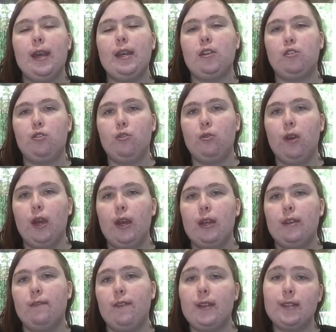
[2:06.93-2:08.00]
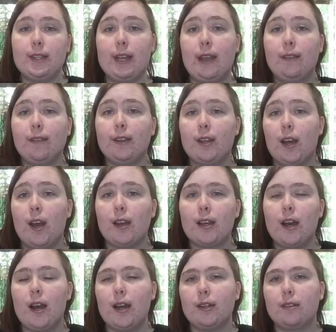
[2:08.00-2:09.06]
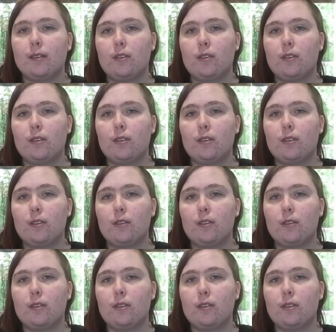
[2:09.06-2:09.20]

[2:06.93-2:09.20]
into defense against the dark arts.